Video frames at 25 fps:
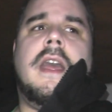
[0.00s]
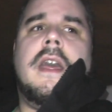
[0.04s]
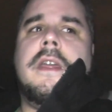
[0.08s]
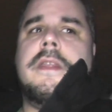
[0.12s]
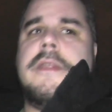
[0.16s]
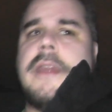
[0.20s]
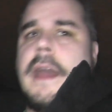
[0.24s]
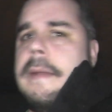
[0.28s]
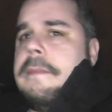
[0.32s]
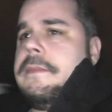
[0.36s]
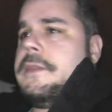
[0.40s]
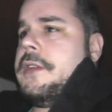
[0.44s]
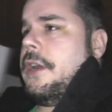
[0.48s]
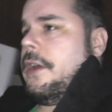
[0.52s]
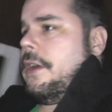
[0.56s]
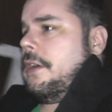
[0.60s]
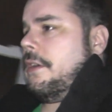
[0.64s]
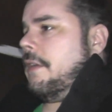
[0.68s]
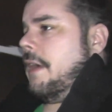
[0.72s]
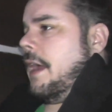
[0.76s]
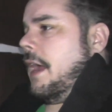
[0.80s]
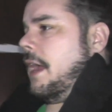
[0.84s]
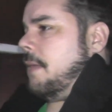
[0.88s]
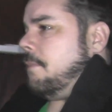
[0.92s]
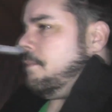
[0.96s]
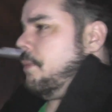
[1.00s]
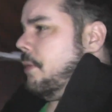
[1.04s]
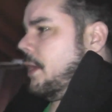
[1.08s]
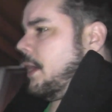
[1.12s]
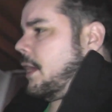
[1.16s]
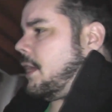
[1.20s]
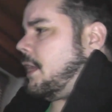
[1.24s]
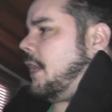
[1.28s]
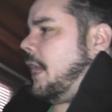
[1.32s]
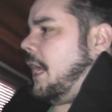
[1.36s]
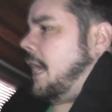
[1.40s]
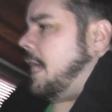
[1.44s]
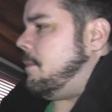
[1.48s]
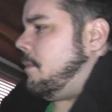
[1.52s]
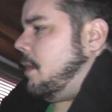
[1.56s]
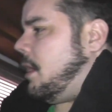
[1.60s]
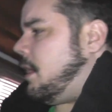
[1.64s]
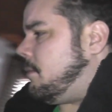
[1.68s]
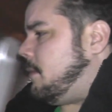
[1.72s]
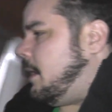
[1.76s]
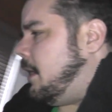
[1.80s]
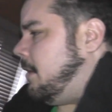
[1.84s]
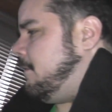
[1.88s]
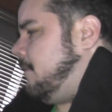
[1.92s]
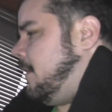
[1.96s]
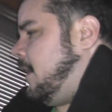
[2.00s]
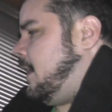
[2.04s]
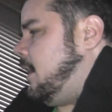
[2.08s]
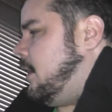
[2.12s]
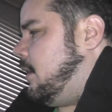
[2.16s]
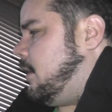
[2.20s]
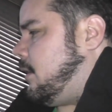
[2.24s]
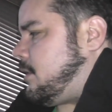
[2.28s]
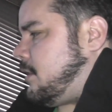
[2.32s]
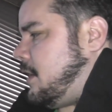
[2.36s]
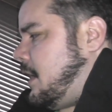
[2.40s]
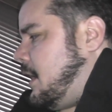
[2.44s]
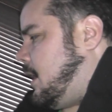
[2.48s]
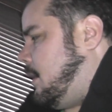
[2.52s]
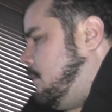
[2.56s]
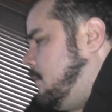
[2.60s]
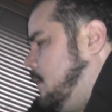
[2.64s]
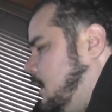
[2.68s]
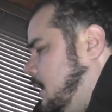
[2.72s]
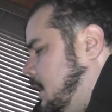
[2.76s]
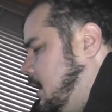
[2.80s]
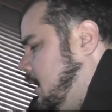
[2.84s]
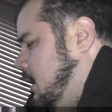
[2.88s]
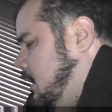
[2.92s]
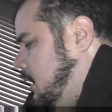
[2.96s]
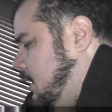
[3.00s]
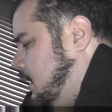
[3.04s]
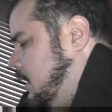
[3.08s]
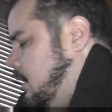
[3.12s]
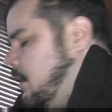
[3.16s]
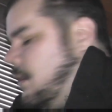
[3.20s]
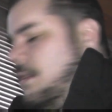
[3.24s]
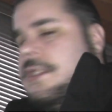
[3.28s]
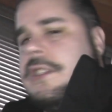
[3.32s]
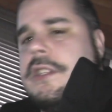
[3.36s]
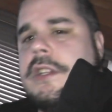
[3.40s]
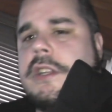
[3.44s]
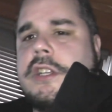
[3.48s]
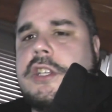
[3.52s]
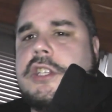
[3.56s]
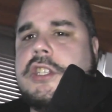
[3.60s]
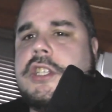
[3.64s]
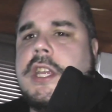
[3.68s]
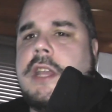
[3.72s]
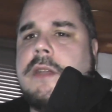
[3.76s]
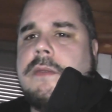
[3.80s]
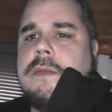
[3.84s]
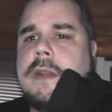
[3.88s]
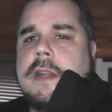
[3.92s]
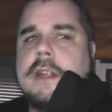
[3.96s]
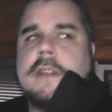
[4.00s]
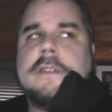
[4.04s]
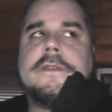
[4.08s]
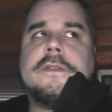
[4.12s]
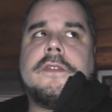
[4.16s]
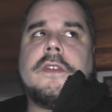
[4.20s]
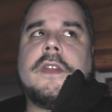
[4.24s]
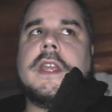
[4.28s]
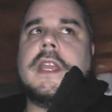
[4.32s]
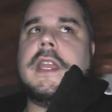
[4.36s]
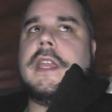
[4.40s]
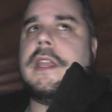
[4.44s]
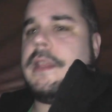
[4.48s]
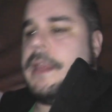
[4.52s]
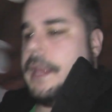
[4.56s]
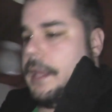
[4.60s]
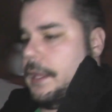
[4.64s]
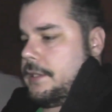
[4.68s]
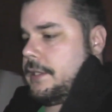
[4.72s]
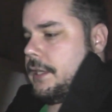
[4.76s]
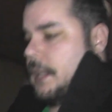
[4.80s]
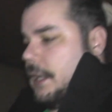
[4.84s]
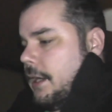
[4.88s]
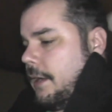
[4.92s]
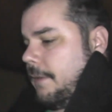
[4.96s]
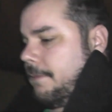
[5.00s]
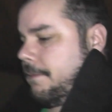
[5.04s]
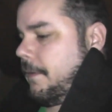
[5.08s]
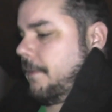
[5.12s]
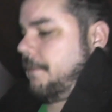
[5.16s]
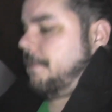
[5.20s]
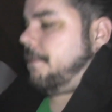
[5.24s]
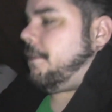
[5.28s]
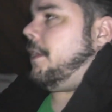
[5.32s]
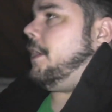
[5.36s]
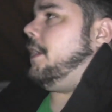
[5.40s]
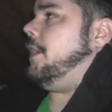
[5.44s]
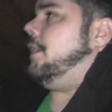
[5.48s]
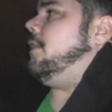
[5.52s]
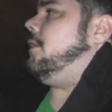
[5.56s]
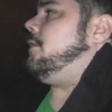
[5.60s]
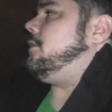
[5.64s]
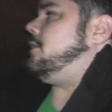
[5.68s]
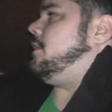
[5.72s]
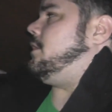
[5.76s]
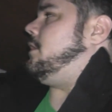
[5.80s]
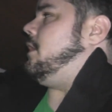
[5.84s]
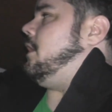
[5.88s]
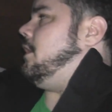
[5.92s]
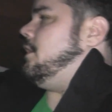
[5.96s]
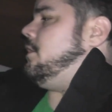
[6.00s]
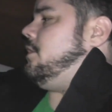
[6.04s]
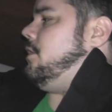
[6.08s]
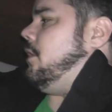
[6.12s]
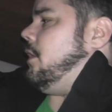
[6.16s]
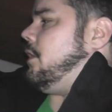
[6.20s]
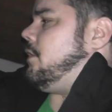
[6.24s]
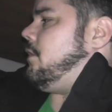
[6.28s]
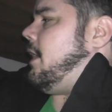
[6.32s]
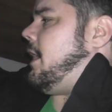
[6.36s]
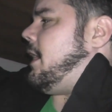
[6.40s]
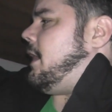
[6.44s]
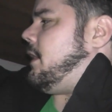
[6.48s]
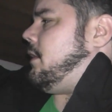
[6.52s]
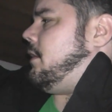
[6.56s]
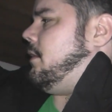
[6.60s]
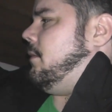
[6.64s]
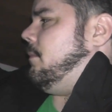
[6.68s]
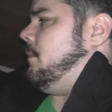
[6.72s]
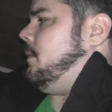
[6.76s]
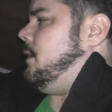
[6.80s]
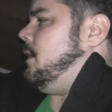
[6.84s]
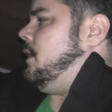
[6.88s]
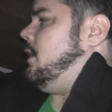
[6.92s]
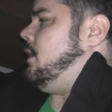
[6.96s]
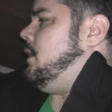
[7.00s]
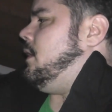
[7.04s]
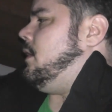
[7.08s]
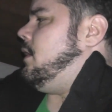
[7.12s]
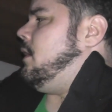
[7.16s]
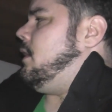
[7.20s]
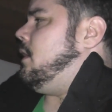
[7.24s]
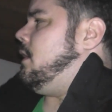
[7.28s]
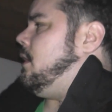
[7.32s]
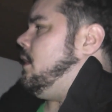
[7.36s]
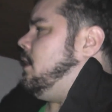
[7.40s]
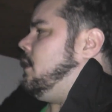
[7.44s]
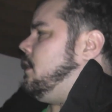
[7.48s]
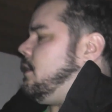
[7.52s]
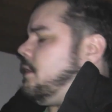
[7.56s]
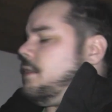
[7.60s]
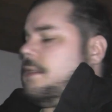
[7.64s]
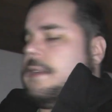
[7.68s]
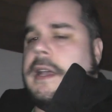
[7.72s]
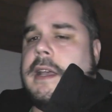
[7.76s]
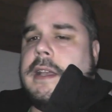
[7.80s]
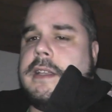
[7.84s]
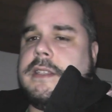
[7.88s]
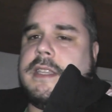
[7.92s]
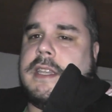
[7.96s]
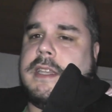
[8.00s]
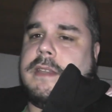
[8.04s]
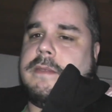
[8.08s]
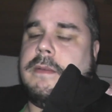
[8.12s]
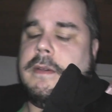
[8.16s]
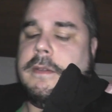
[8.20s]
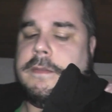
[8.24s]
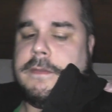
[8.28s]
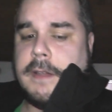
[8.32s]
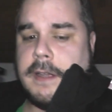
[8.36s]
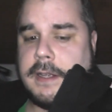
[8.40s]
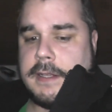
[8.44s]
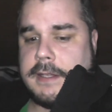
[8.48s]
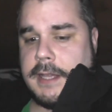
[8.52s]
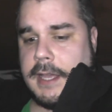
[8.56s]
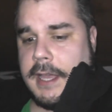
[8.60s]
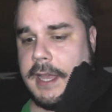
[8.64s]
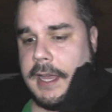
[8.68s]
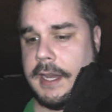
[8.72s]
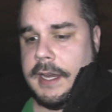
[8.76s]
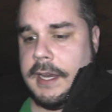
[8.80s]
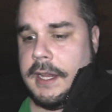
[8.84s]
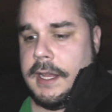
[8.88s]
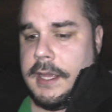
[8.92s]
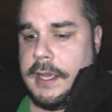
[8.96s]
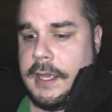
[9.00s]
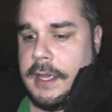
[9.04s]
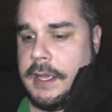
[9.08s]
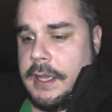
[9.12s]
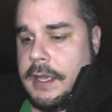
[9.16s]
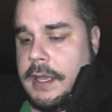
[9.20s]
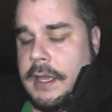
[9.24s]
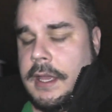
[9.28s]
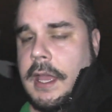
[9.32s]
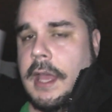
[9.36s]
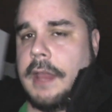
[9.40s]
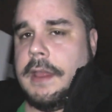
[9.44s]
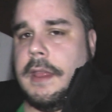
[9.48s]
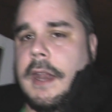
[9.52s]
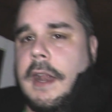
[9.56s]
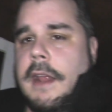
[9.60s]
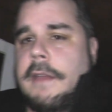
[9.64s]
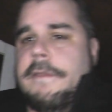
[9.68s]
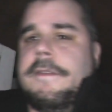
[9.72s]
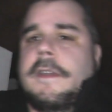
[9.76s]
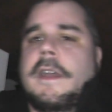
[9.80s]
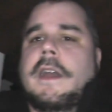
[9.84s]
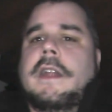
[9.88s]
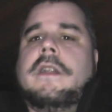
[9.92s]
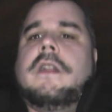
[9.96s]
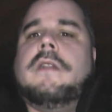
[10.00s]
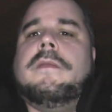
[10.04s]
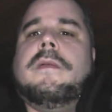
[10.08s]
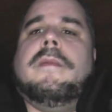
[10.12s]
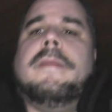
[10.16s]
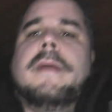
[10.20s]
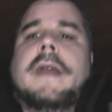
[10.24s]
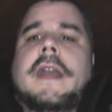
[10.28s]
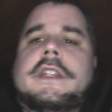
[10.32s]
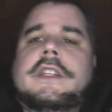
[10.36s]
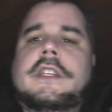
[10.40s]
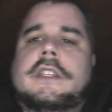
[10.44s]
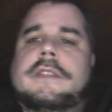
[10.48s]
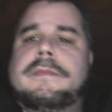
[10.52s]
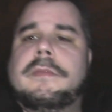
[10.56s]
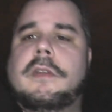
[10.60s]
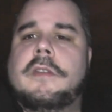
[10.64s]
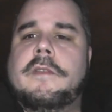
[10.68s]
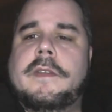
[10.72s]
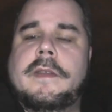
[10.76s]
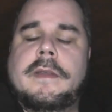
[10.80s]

them turn around and put a claim on my video saying I'm illegally using their shit when it's free. They set it up for free use as long as you accredit them. So I was like, well, fuck that. And then I found out about Magic's